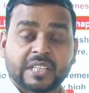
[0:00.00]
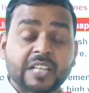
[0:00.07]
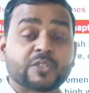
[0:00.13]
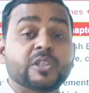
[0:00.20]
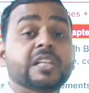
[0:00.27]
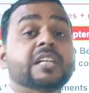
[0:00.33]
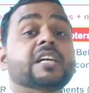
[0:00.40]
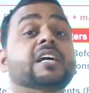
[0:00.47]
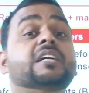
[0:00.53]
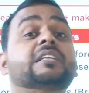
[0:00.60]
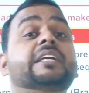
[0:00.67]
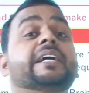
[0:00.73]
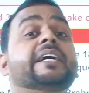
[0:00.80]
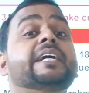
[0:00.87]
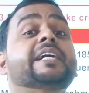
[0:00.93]
Actually,
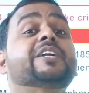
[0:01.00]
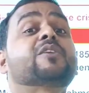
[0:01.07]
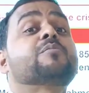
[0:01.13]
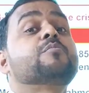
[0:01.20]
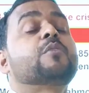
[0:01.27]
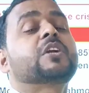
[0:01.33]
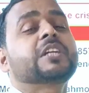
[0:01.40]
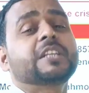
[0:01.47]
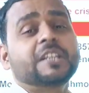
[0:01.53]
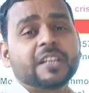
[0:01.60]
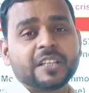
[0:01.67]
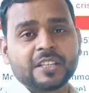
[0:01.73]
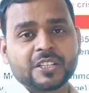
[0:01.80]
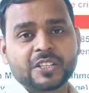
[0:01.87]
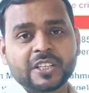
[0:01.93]
the end of modern
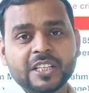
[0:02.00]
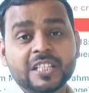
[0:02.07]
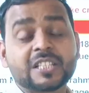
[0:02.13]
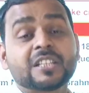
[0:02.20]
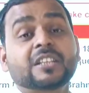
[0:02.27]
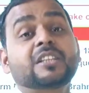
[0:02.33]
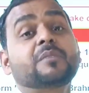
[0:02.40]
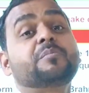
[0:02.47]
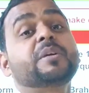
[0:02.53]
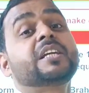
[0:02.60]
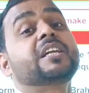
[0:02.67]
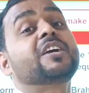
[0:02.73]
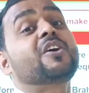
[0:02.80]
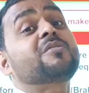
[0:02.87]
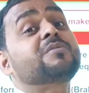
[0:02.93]
Indian history is the
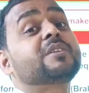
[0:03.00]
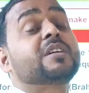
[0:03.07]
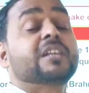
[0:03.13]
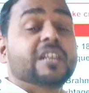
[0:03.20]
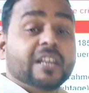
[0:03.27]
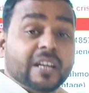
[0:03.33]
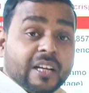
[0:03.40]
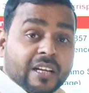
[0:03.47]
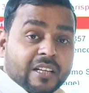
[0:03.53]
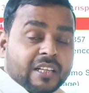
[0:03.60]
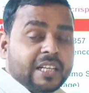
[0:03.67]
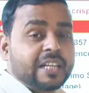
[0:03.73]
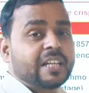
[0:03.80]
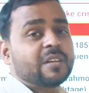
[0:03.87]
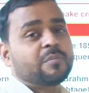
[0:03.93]
beginning of
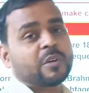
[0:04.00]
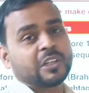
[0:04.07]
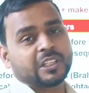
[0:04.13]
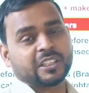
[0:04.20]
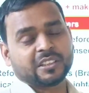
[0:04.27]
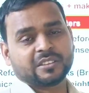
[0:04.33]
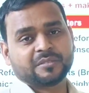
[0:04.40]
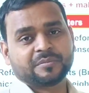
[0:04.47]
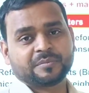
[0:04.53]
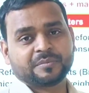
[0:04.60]
Indian polity,